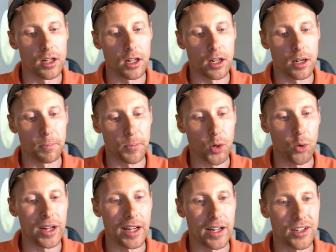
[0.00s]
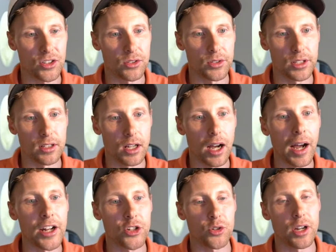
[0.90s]
Quite honestly,
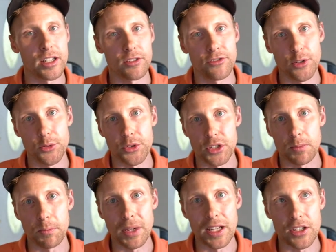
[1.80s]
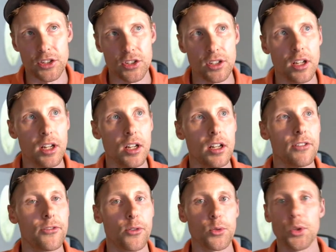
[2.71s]
I try to fill the space
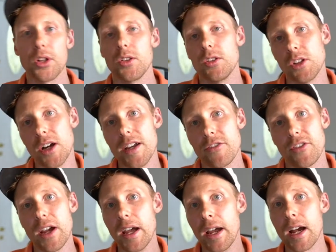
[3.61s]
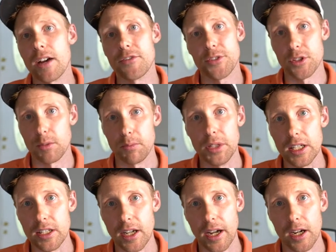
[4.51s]
for life after the
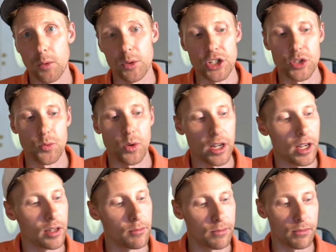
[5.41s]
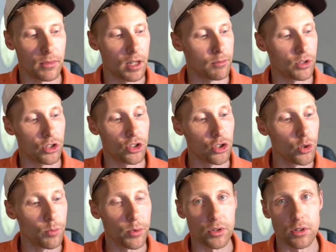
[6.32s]
PTAC, which is why I'm
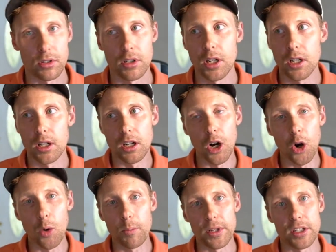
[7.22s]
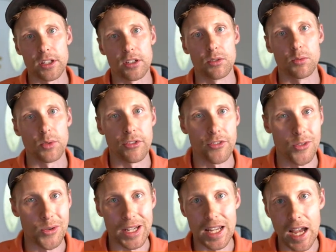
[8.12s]
super open to
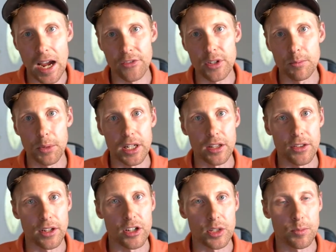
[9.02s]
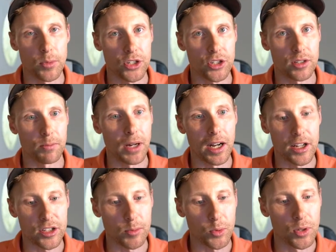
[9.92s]
referring everybody there as much as
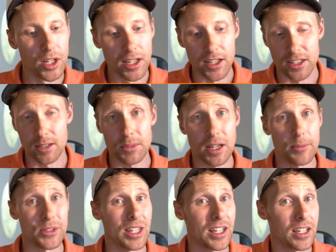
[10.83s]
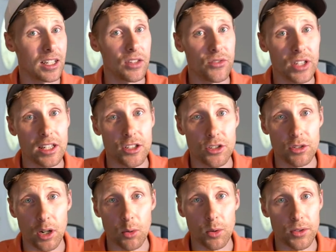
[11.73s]
possible. Sometimes they can even get you
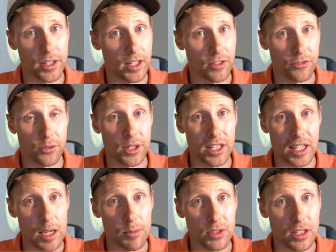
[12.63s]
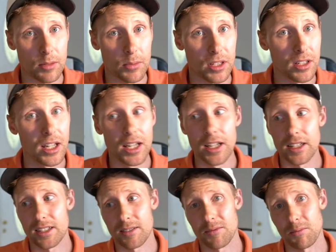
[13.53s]
going with like a free CAPE statement.
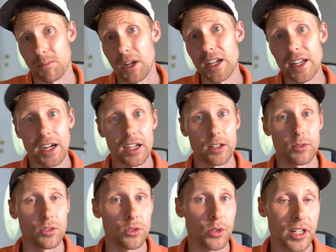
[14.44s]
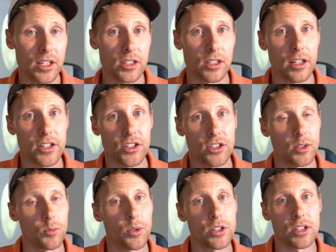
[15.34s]
It's probably not going to look as nice as
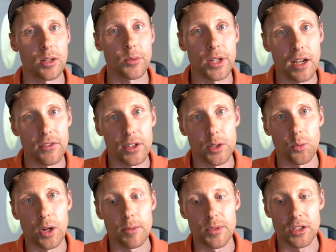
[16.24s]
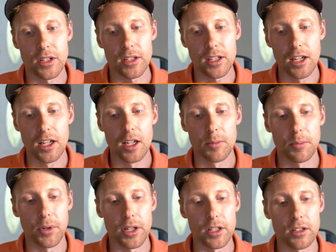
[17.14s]
the ones that we have on the website,
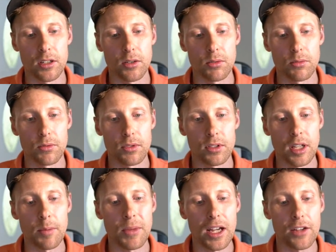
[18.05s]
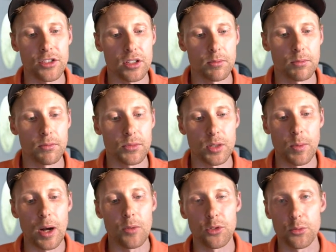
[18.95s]
but they may have some
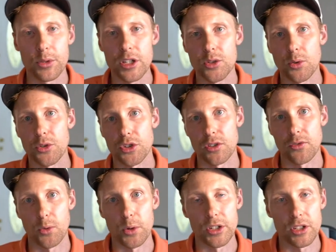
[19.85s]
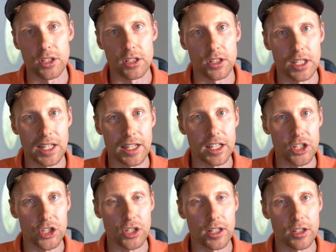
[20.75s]
helpful resources for you to kind of
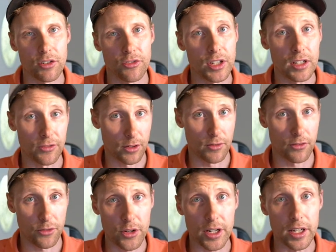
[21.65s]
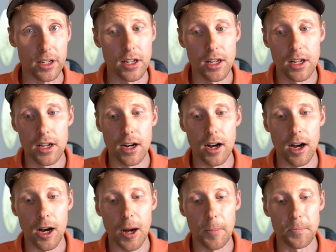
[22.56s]
get you on your feet for free.
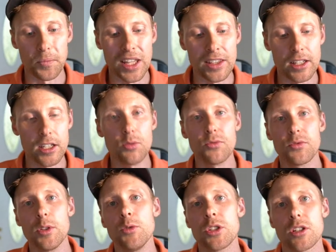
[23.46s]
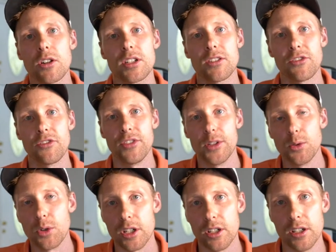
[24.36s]
And then you start to
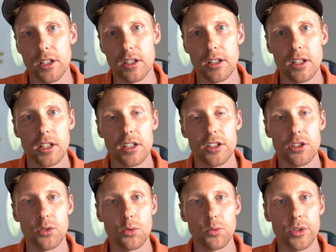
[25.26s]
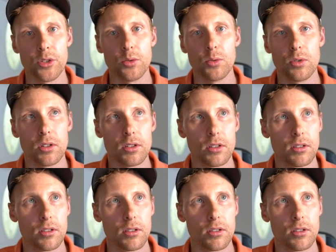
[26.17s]
feel good. You